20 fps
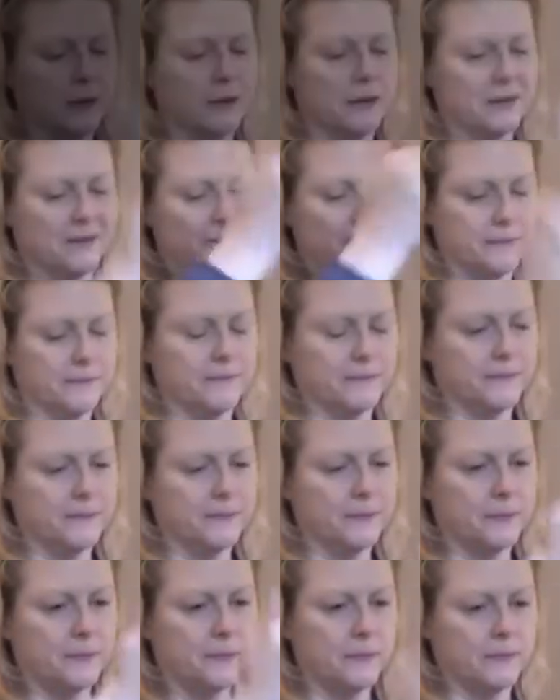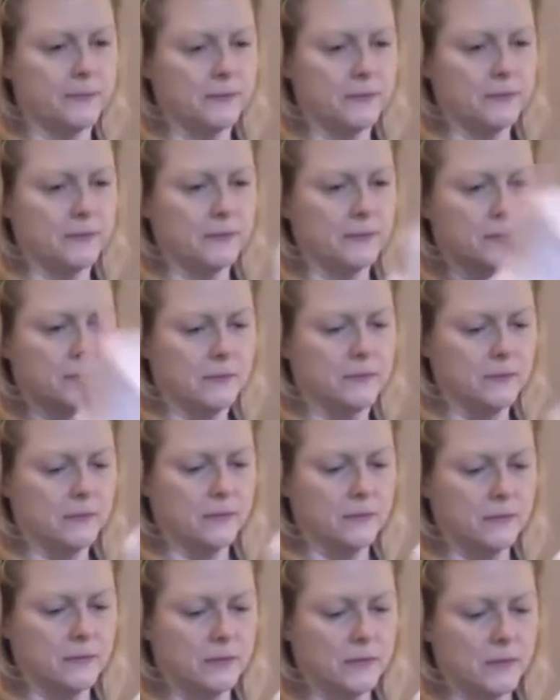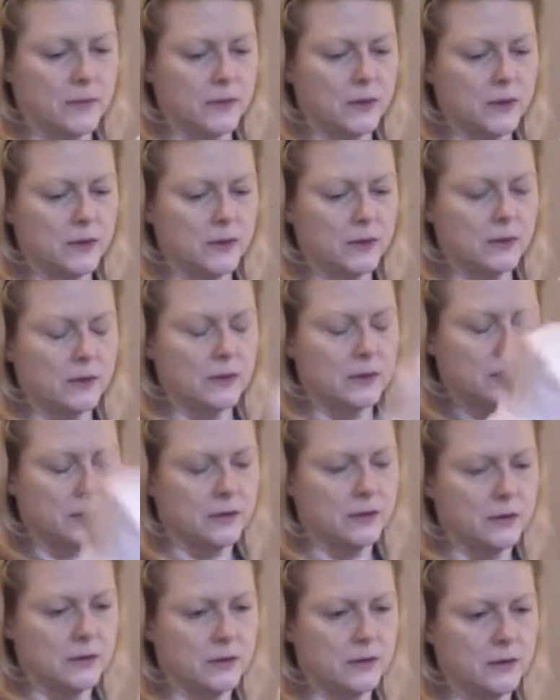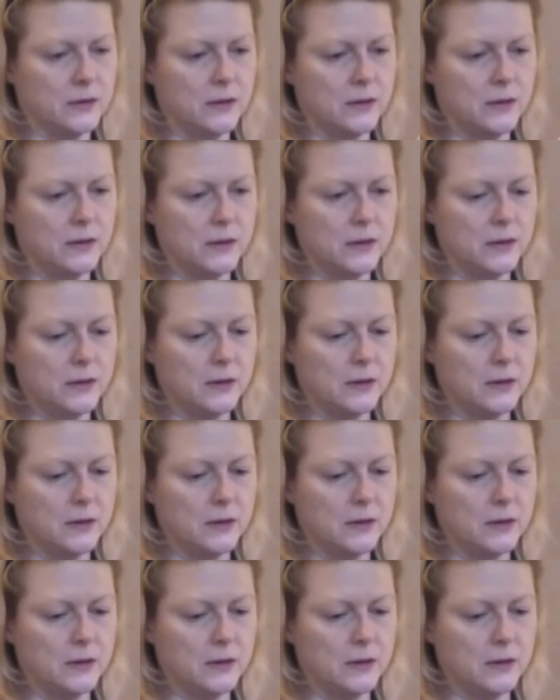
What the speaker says: No one is speaking in this clip.